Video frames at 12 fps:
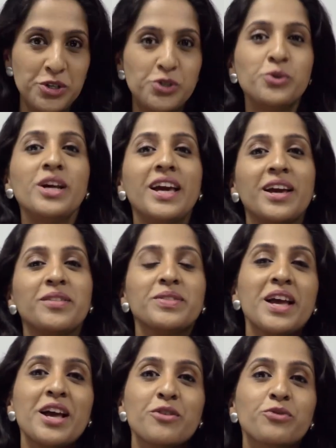Today,
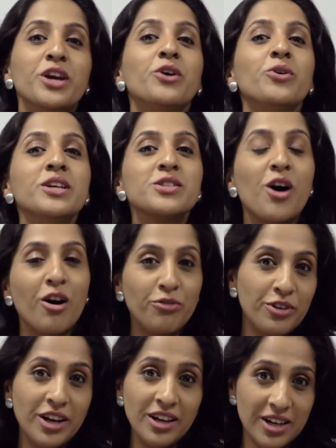Vicco is
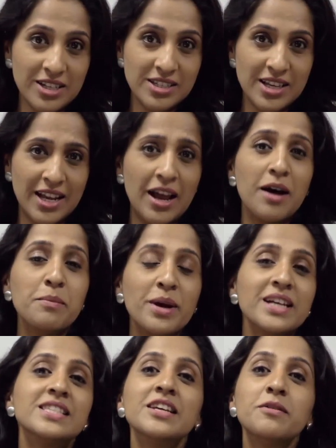offering us an
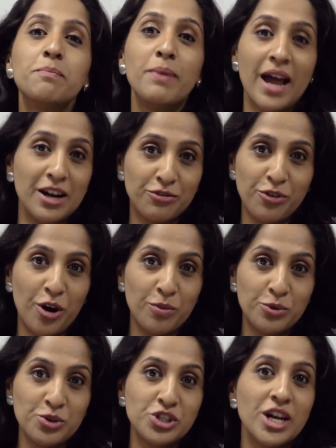amazing
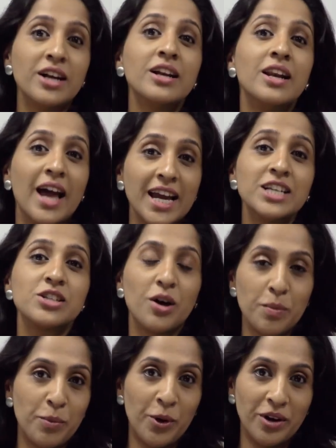platform to shed a light
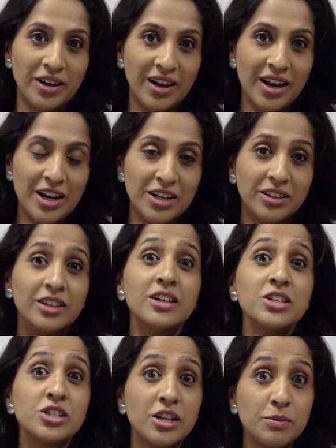upon
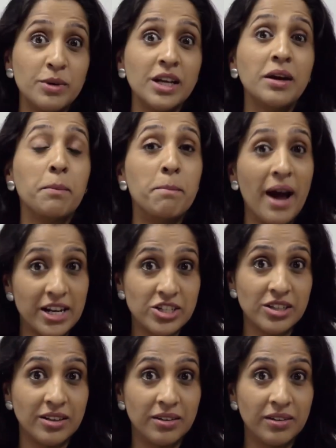Turmeric
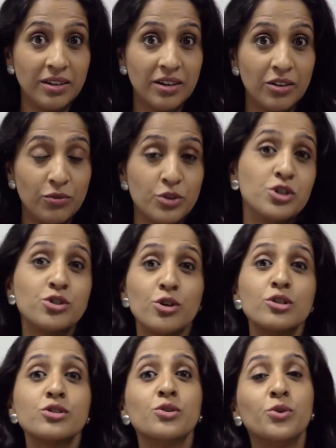Battle, which is
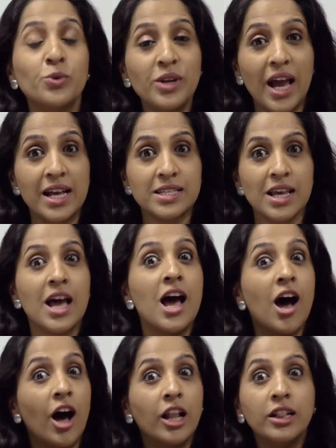also known as
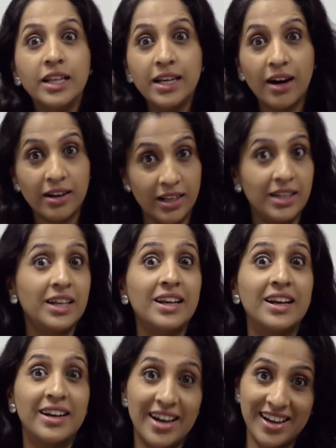Haldighati ki
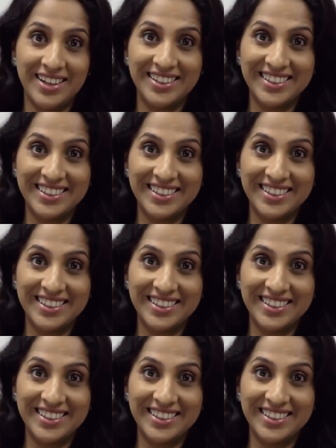ladai.